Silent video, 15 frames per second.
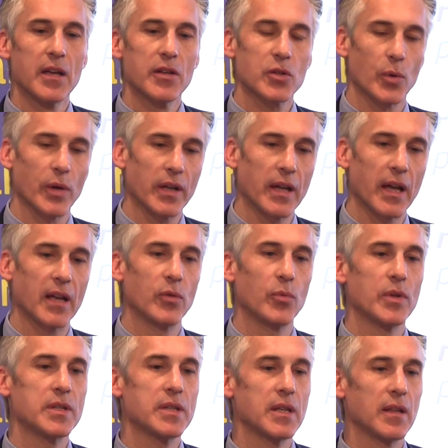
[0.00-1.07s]
So
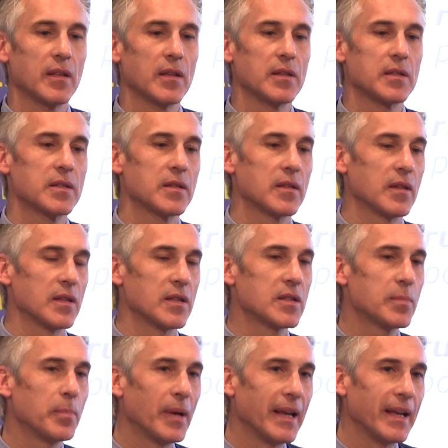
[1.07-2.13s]
again, we see this
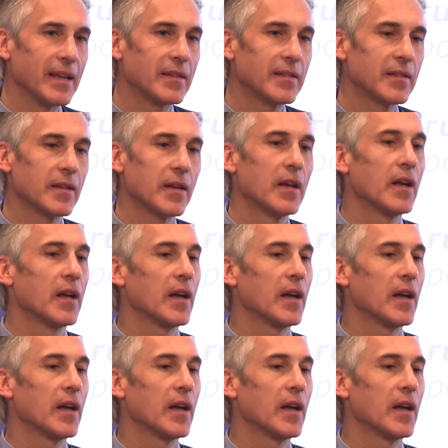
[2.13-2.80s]
split